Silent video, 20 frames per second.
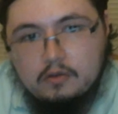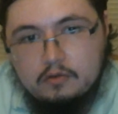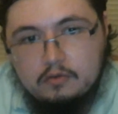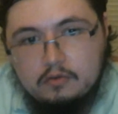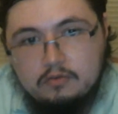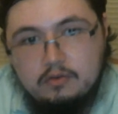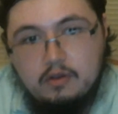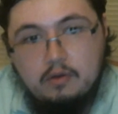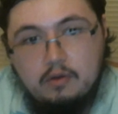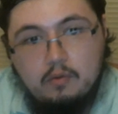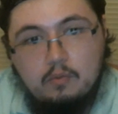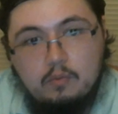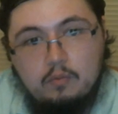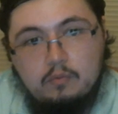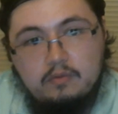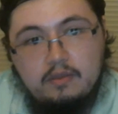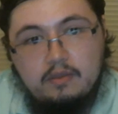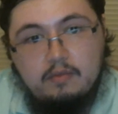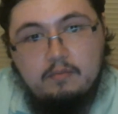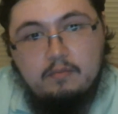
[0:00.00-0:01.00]
So
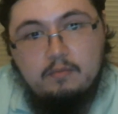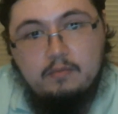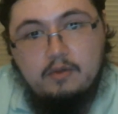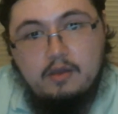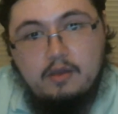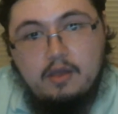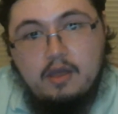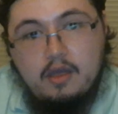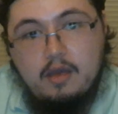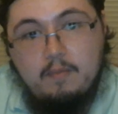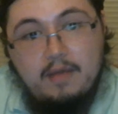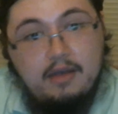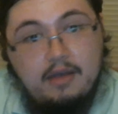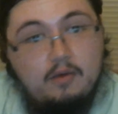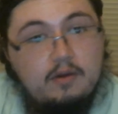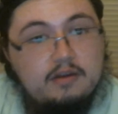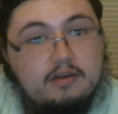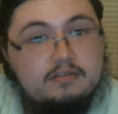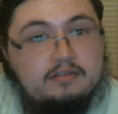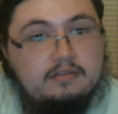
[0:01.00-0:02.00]
my
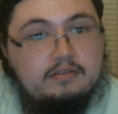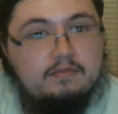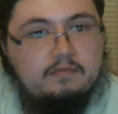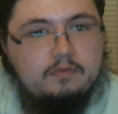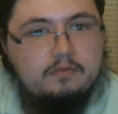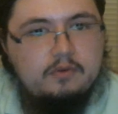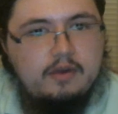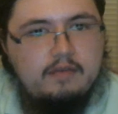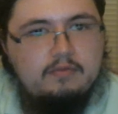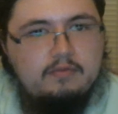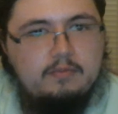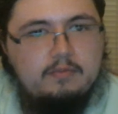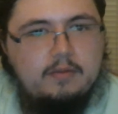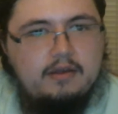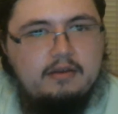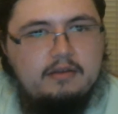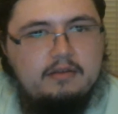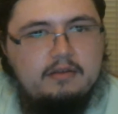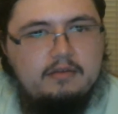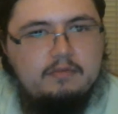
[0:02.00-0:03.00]
question for
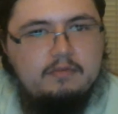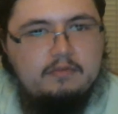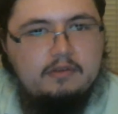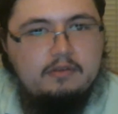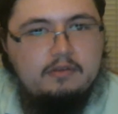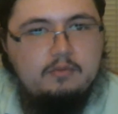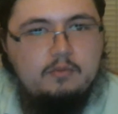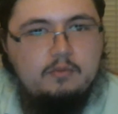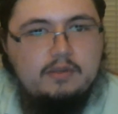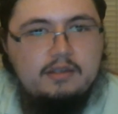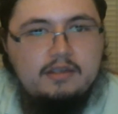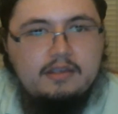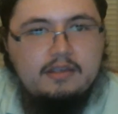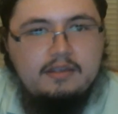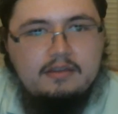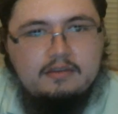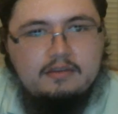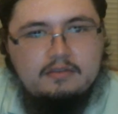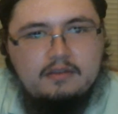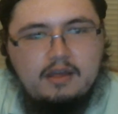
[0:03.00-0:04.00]
everybody this week
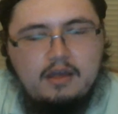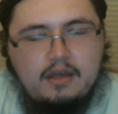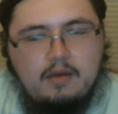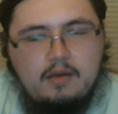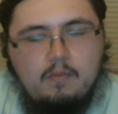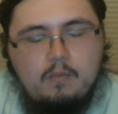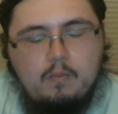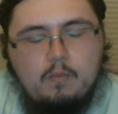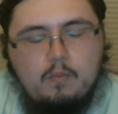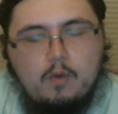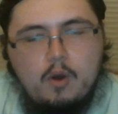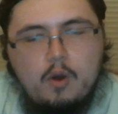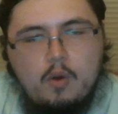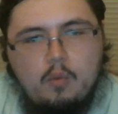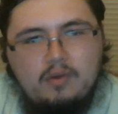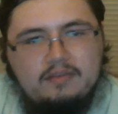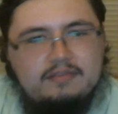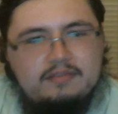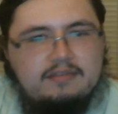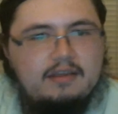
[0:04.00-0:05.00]
is,
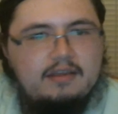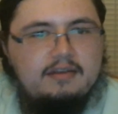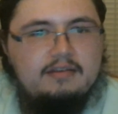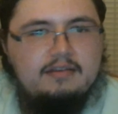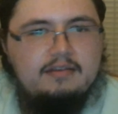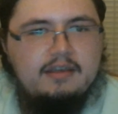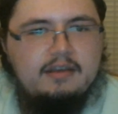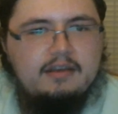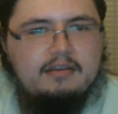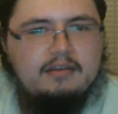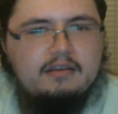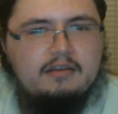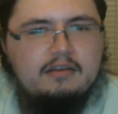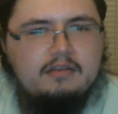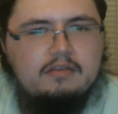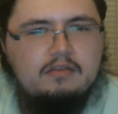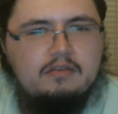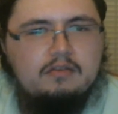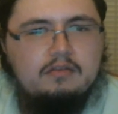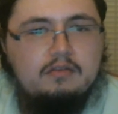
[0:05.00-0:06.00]
what study
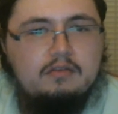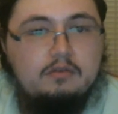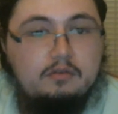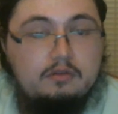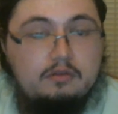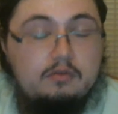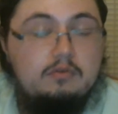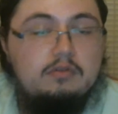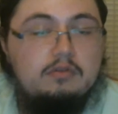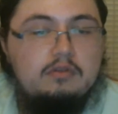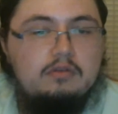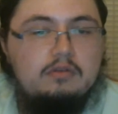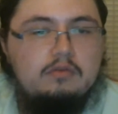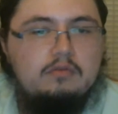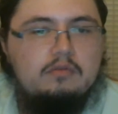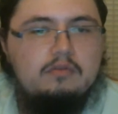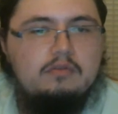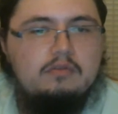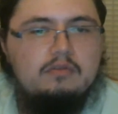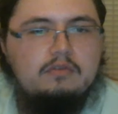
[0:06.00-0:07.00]
techniques do you
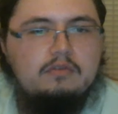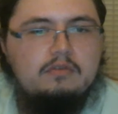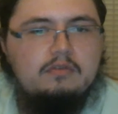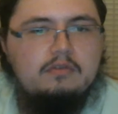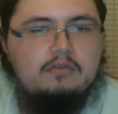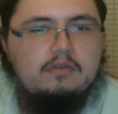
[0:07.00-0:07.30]
use?